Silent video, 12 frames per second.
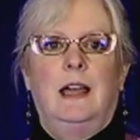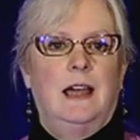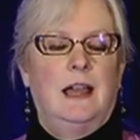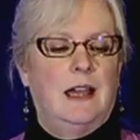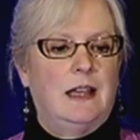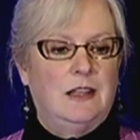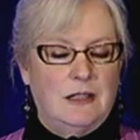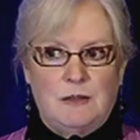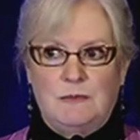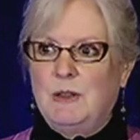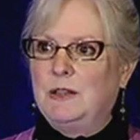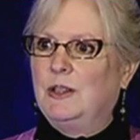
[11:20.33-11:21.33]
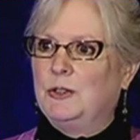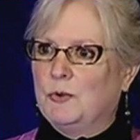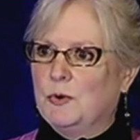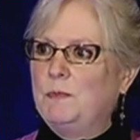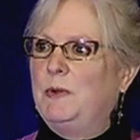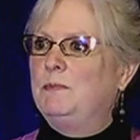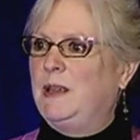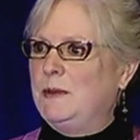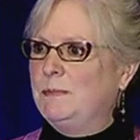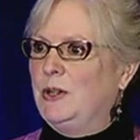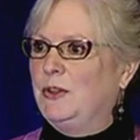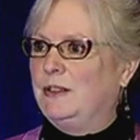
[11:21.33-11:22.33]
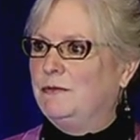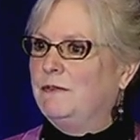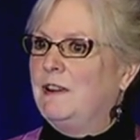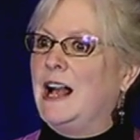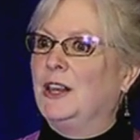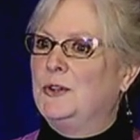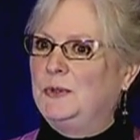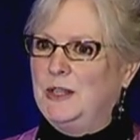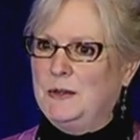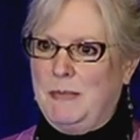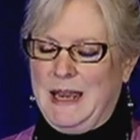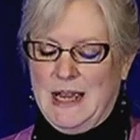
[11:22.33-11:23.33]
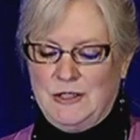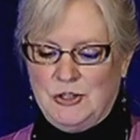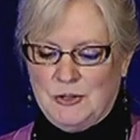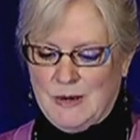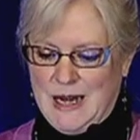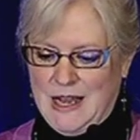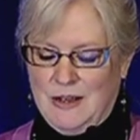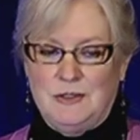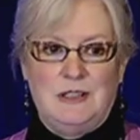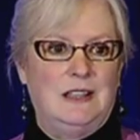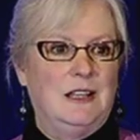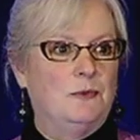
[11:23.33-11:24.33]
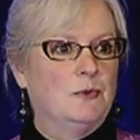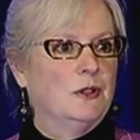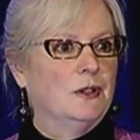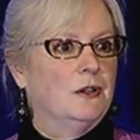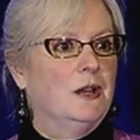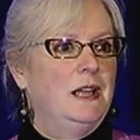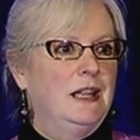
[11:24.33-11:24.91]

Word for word: Uh, the, the group of people that followed the band around and that were